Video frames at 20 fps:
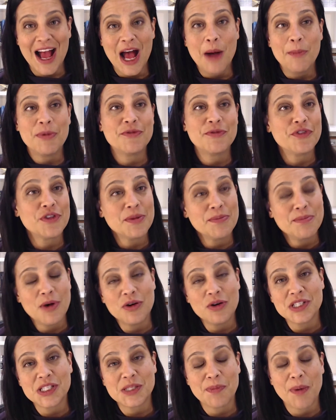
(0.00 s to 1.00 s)
but for the
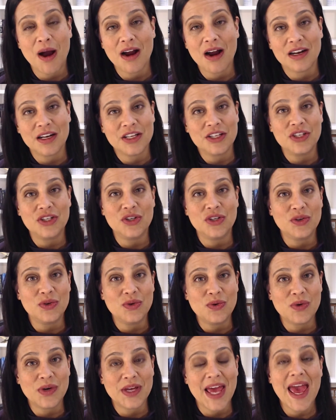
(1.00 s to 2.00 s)
most part,
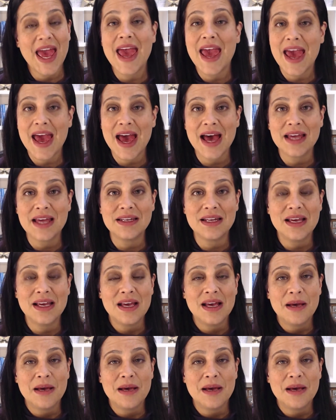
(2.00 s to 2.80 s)
you can